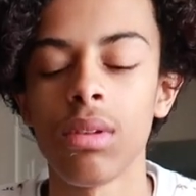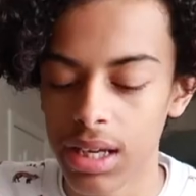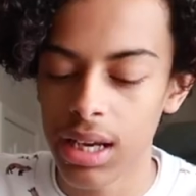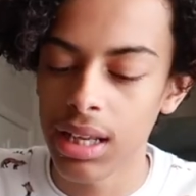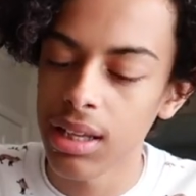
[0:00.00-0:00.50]
I
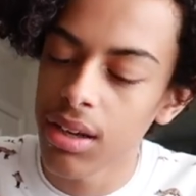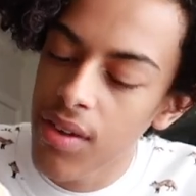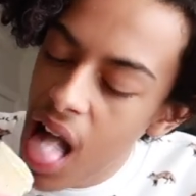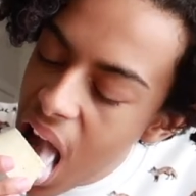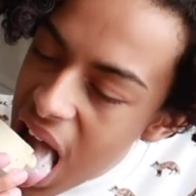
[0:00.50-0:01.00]
cannot live.
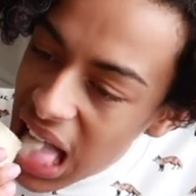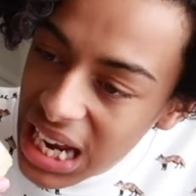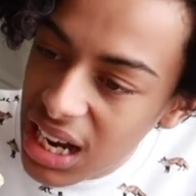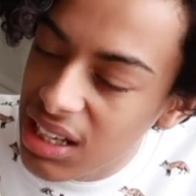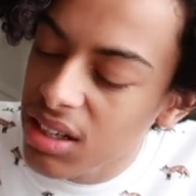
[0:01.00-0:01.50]
I
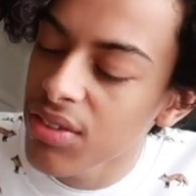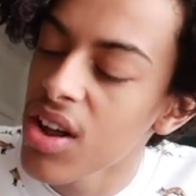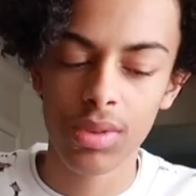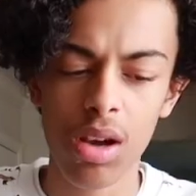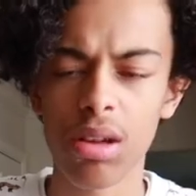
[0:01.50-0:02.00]
cannot live.
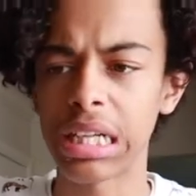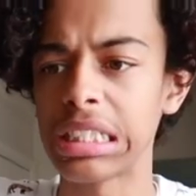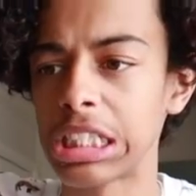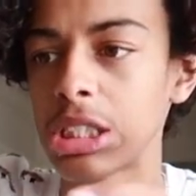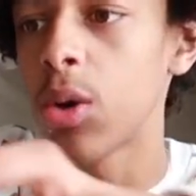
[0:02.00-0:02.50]
I going to have
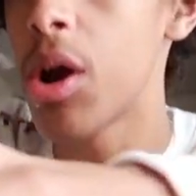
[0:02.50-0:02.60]
this so